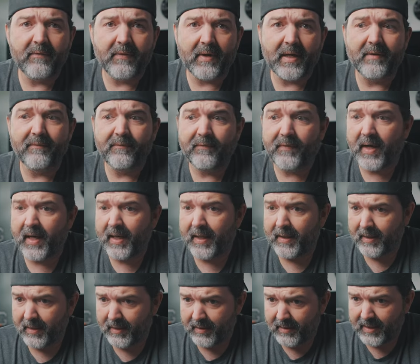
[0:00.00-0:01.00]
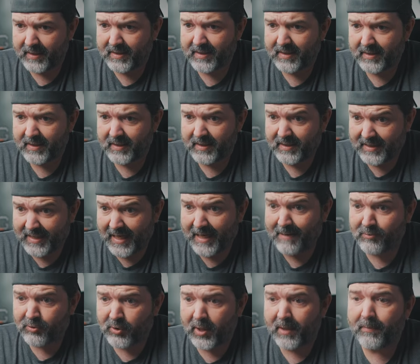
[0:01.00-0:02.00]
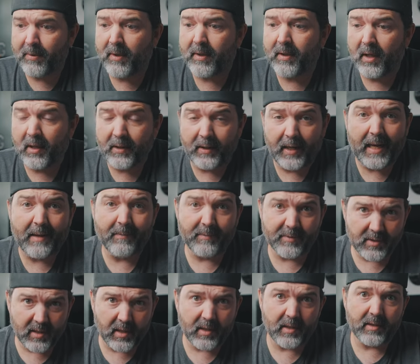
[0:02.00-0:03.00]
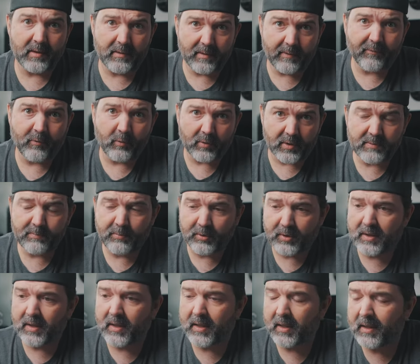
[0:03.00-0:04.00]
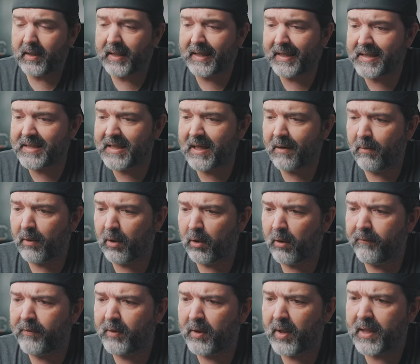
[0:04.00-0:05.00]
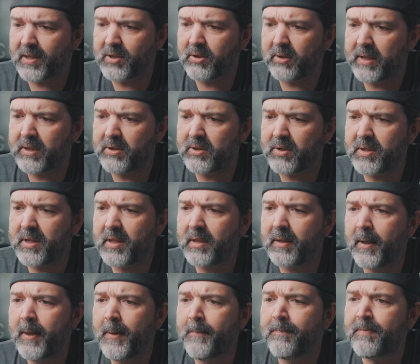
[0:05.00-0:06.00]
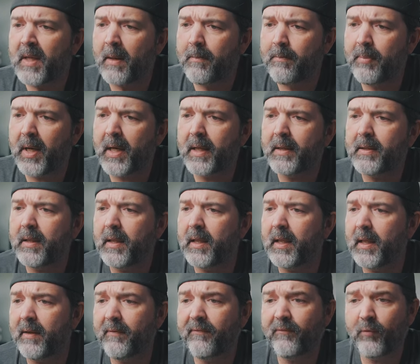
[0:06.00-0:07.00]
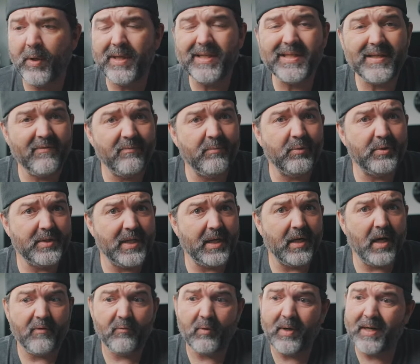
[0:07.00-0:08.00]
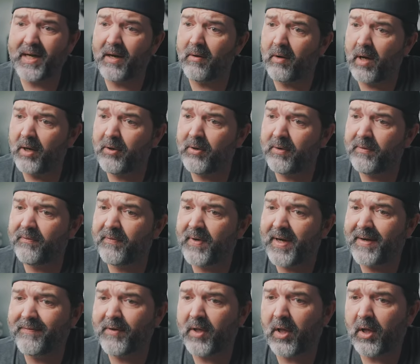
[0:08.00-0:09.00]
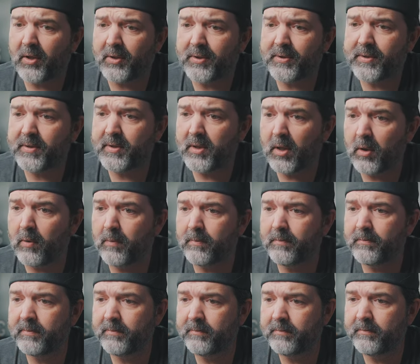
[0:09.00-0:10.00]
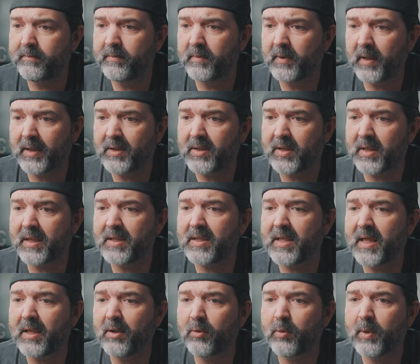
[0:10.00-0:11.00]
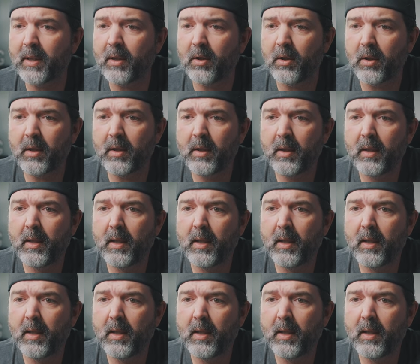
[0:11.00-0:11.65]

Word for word: if I can find this same tripod on Amazon, and of course put the links down below if you guys are interested. But uh, forty-seven percent off right now, one hundred five dollars. So let's, let's take a quick look.